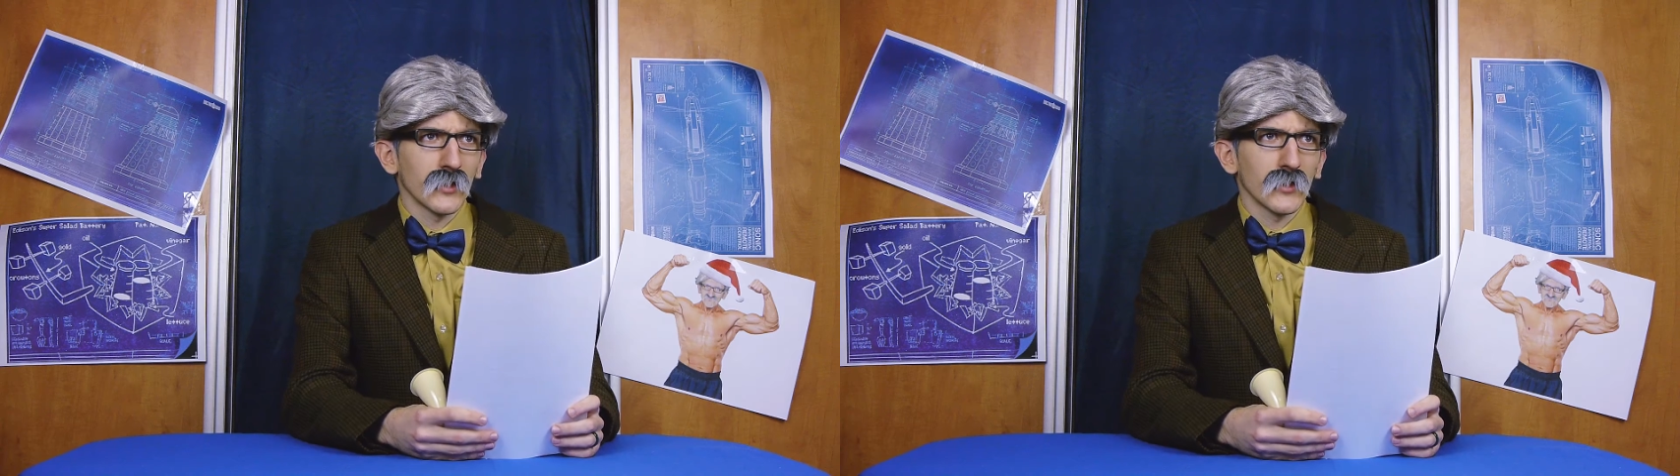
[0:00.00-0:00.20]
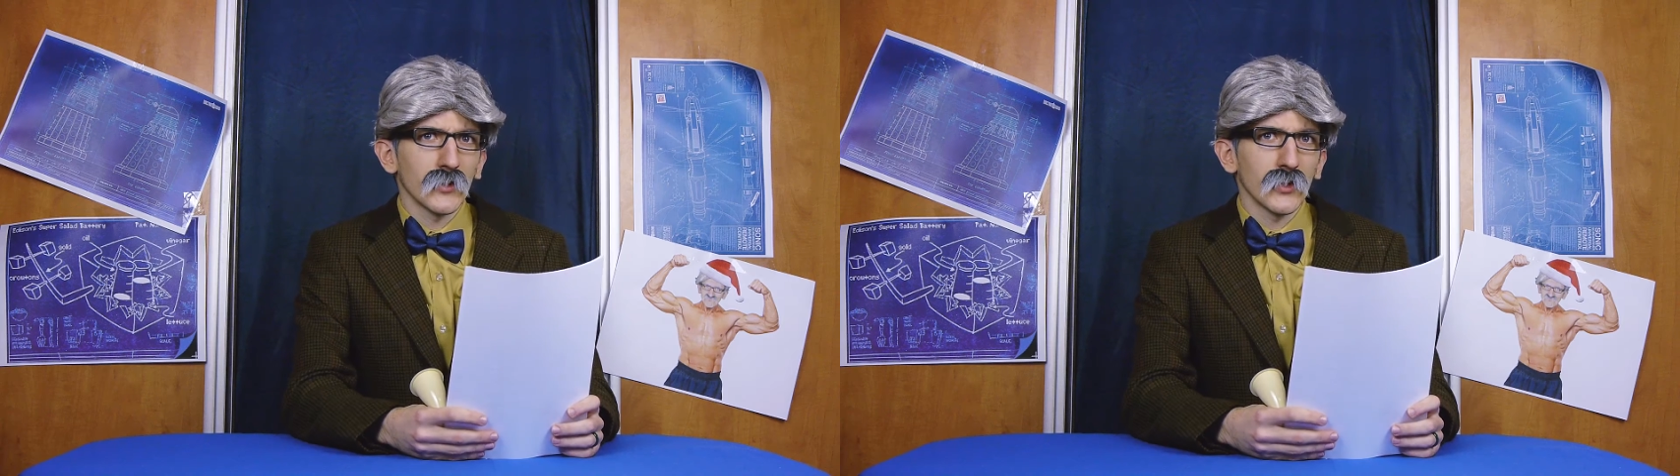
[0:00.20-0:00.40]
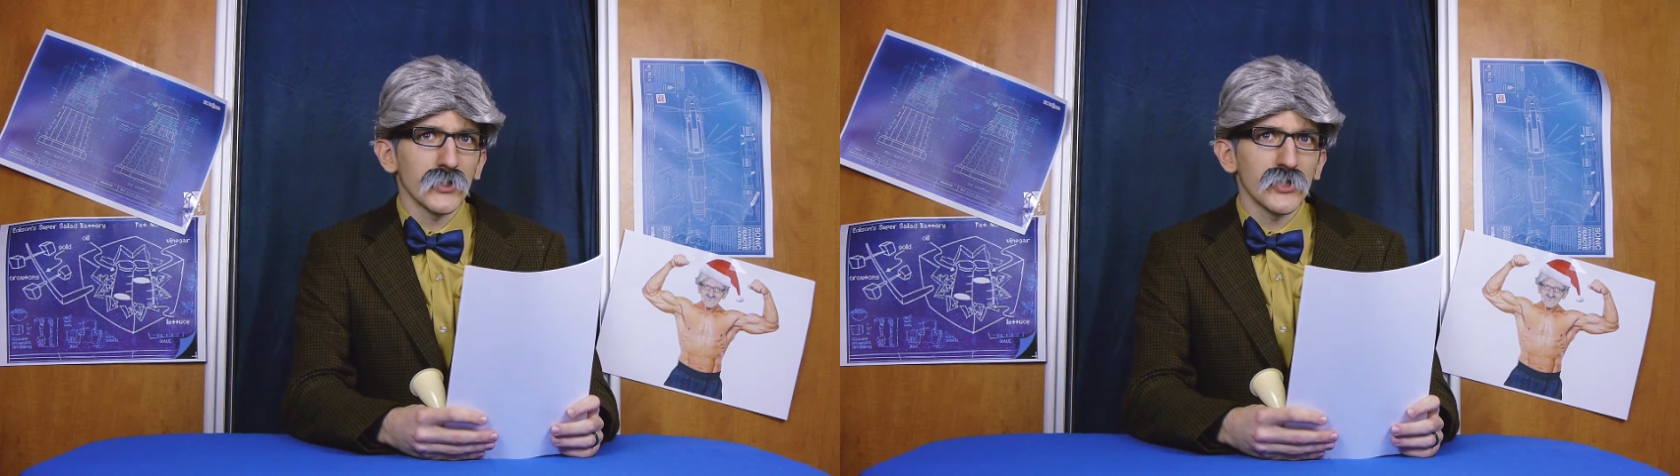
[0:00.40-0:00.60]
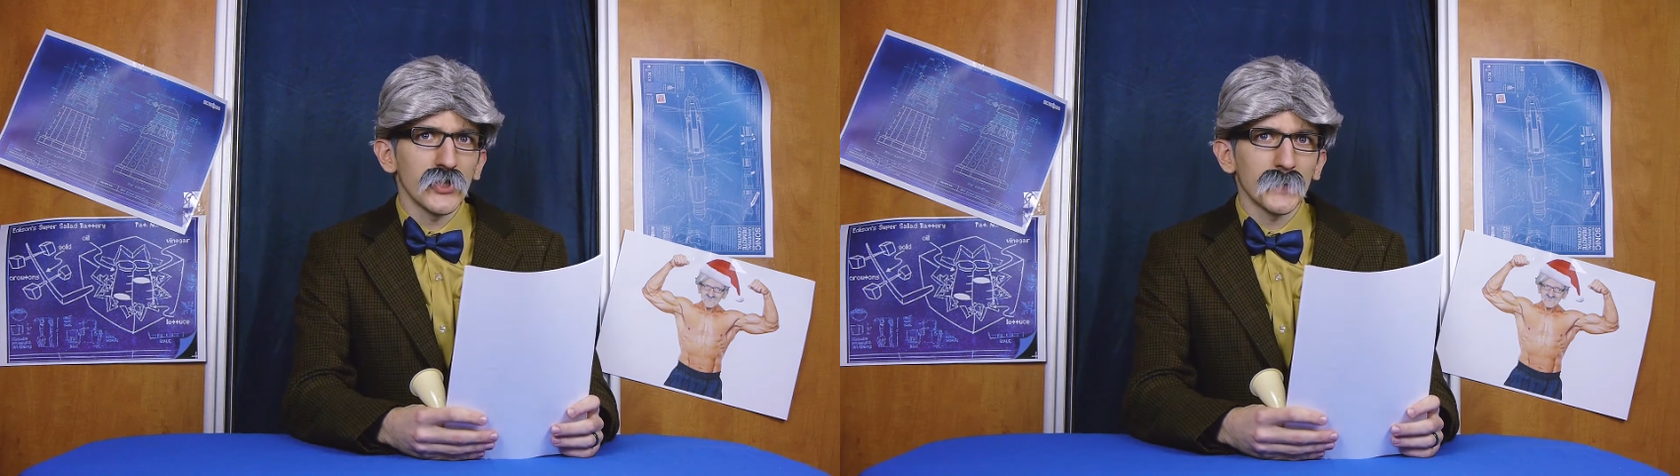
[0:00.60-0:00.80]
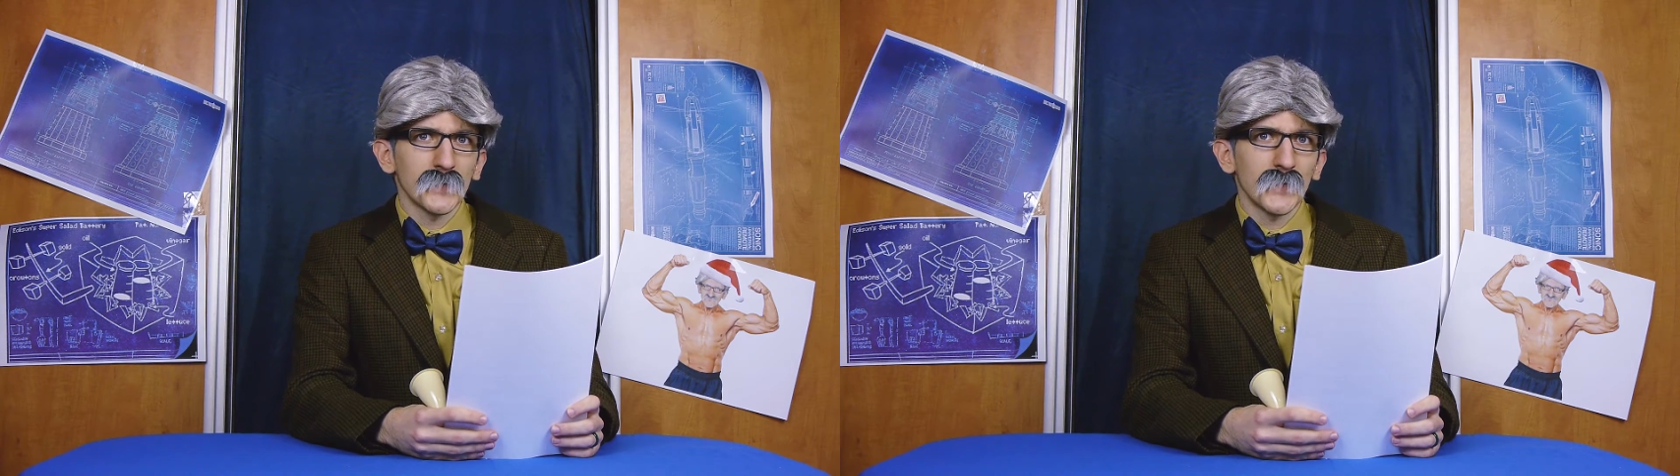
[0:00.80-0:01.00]
Could
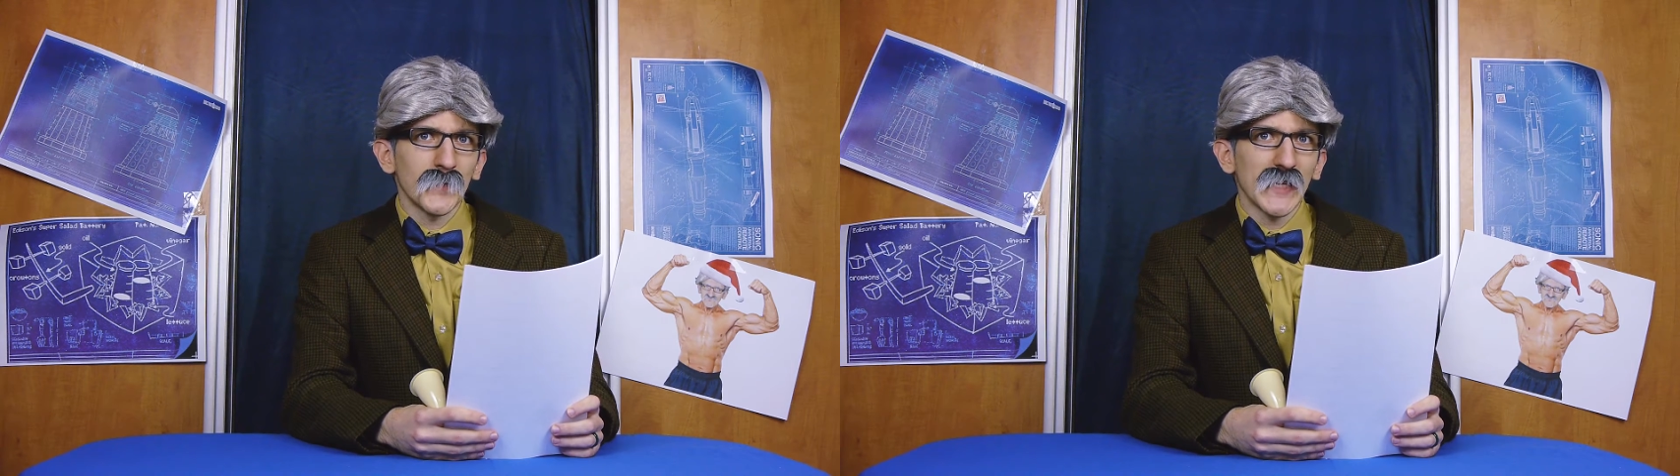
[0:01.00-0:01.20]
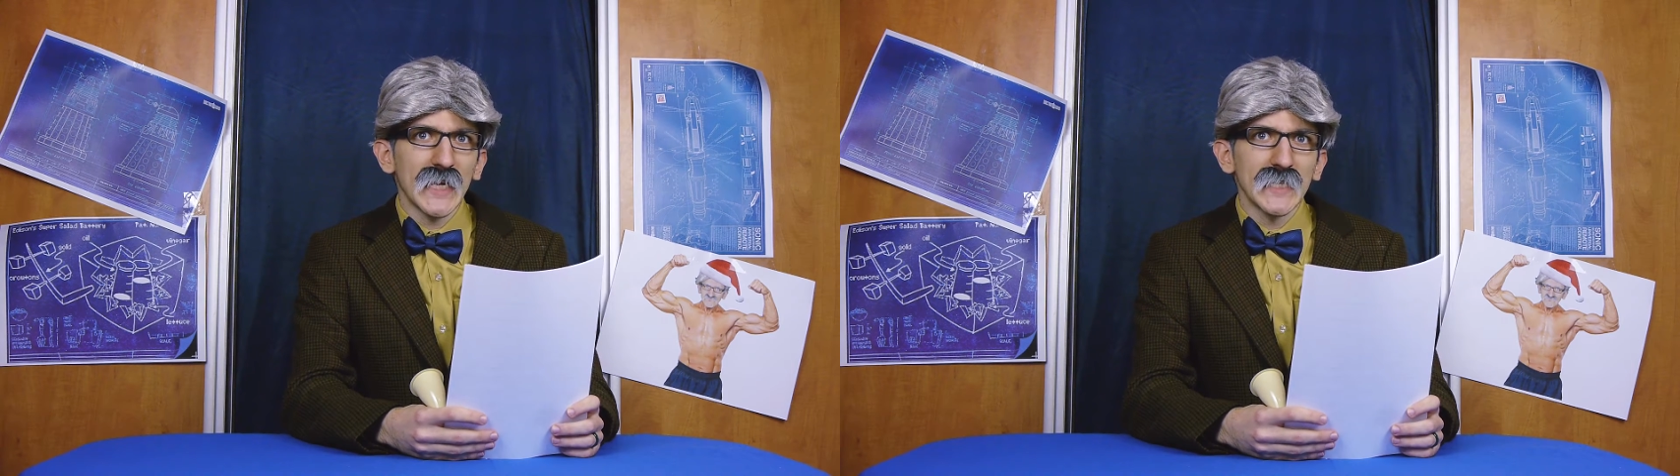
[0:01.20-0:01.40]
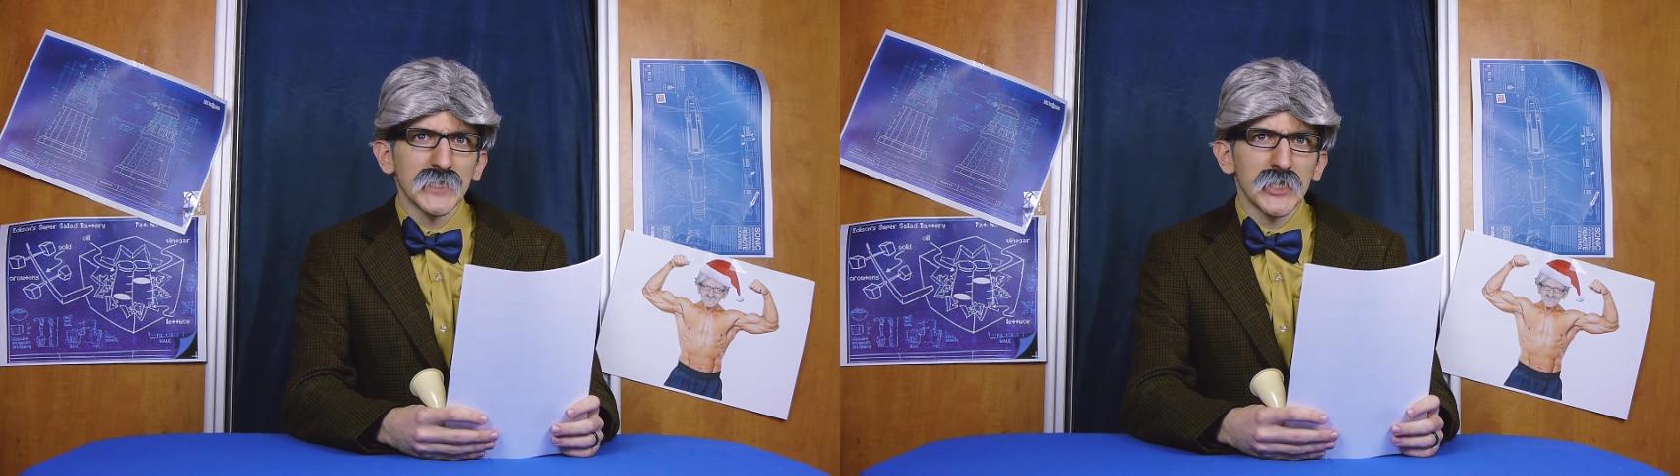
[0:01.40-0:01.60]
you please